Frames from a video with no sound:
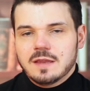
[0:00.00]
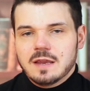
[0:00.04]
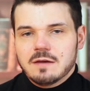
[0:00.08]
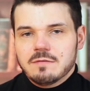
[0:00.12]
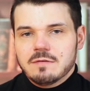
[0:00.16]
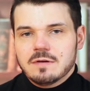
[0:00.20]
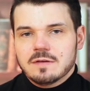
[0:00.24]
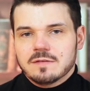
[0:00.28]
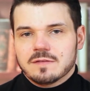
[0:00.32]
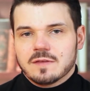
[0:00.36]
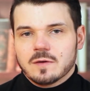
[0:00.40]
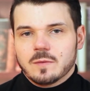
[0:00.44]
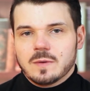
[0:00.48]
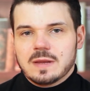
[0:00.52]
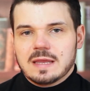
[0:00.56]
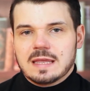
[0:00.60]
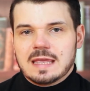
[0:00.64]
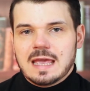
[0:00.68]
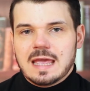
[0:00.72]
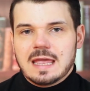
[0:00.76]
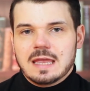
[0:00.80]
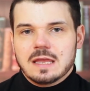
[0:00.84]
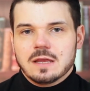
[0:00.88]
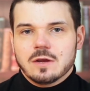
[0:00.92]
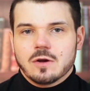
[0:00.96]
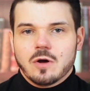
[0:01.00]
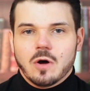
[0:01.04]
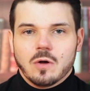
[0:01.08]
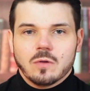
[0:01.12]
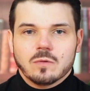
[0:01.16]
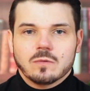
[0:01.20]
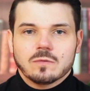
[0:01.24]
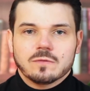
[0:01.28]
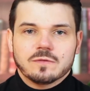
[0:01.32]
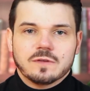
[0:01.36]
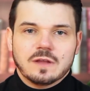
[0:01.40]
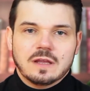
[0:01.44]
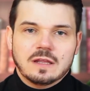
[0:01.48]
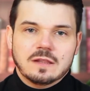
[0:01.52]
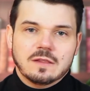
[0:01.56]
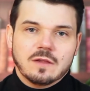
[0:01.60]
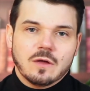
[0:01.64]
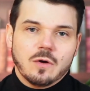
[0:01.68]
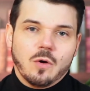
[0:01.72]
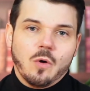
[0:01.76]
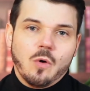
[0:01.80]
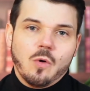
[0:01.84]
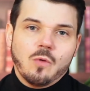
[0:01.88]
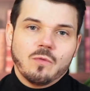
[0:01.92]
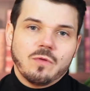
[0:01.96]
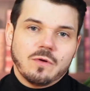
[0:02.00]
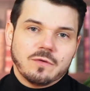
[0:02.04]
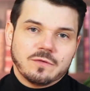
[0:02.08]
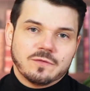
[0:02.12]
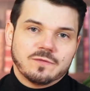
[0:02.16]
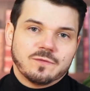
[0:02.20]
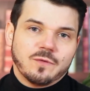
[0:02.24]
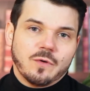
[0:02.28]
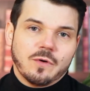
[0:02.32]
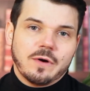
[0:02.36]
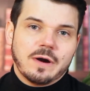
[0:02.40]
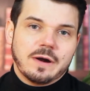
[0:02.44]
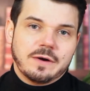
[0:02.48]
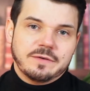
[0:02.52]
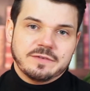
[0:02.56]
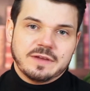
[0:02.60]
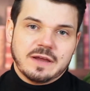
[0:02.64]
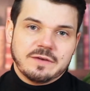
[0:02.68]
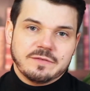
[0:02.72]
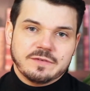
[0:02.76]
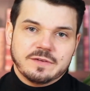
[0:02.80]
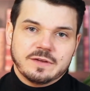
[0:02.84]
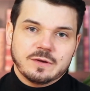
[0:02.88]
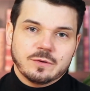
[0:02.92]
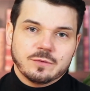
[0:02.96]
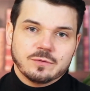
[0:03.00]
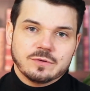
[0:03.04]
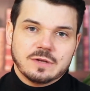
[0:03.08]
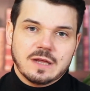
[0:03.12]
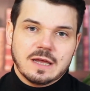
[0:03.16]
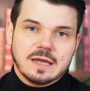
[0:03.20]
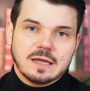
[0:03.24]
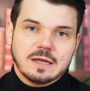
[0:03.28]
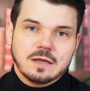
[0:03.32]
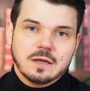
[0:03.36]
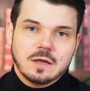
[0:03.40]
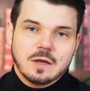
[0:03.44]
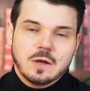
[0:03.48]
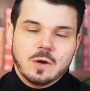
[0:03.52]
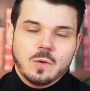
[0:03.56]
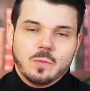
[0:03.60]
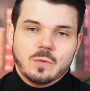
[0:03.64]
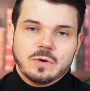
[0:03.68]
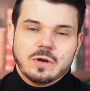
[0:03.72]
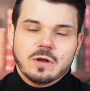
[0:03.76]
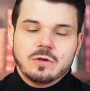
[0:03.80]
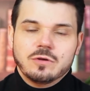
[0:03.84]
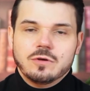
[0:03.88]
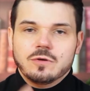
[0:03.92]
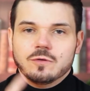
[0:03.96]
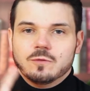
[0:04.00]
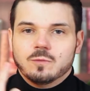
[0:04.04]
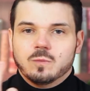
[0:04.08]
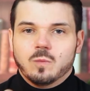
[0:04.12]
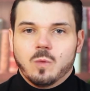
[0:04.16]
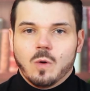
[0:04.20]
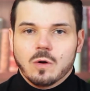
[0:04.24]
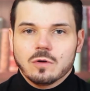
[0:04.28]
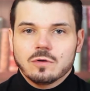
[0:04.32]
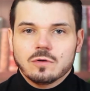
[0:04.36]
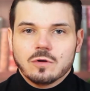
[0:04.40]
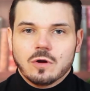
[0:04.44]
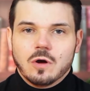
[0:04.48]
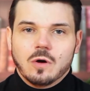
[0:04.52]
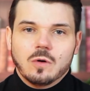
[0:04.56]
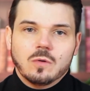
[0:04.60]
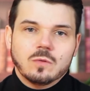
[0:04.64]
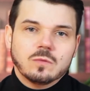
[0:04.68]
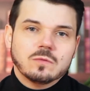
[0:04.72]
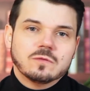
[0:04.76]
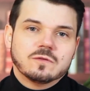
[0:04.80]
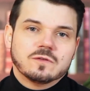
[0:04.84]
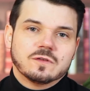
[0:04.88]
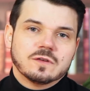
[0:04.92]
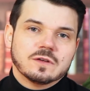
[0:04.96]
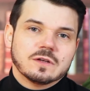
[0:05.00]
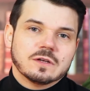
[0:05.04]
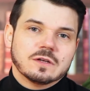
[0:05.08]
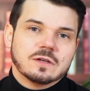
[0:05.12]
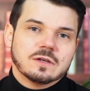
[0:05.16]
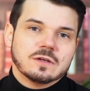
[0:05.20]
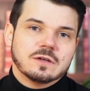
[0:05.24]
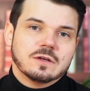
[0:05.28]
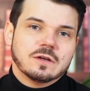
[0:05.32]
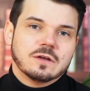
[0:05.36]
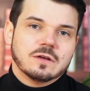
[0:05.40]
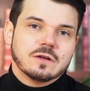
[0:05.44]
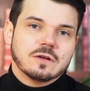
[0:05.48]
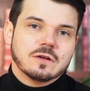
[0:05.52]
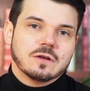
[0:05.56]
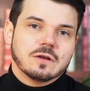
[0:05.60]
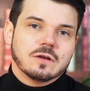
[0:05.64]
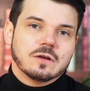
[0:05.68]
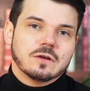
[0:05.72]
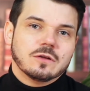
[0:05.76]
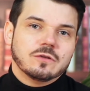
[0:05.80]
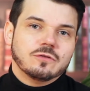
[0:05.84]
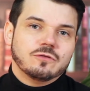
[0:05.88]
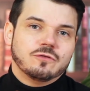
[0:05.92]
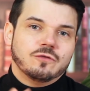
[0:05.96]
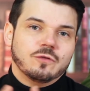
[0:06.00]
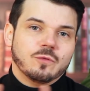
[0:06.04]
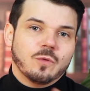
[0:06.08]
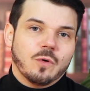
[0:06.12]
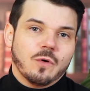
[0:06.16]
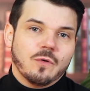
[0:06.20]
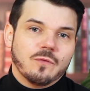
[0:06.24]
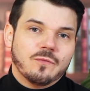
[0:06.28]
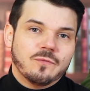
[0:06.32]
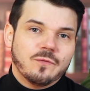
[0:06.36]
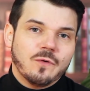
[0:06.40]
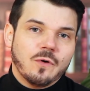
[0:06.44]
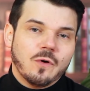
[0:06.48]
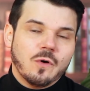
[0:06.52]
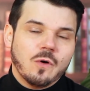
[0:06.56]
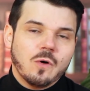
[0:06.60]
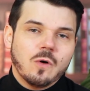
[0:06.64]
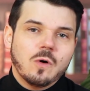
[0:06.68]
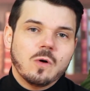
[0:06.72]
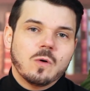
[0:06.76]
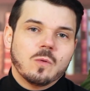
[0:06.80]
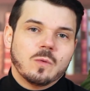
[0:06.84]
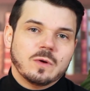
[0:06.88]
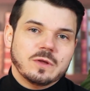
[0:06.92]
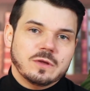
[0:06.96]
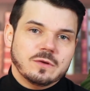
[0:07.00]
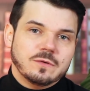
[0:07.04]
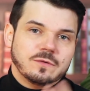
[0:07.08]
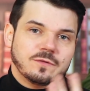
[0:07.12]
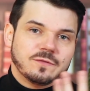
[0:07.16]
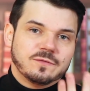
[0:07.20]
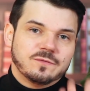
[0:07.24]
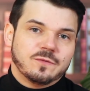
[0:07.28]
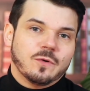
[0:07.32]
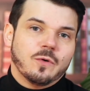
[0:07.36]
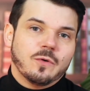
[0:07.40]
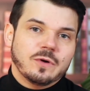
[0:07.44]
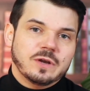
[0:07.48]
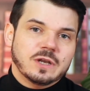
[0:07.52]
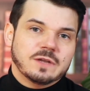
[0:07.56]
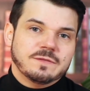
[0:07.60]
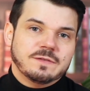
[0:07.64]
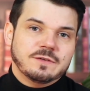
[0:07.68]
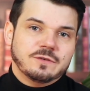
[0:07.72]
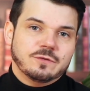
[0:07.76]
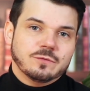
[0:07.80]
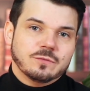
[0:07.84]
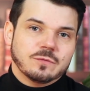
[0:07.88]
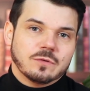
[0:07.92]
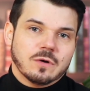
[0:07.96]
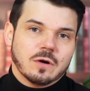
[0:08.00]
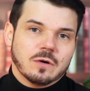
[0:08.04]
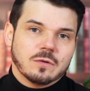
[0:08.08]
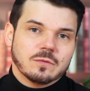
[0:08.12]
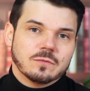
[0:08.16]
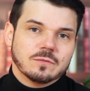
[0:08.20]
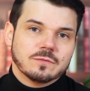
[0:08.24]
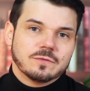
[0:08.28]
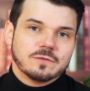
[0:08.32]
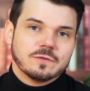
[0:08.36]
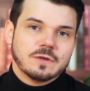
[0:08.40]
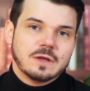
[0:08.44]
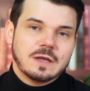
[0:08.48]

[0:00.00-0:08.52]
is that we gain goals in all those four areas every single day. We don't use one goal to do all four, we use four individual goals.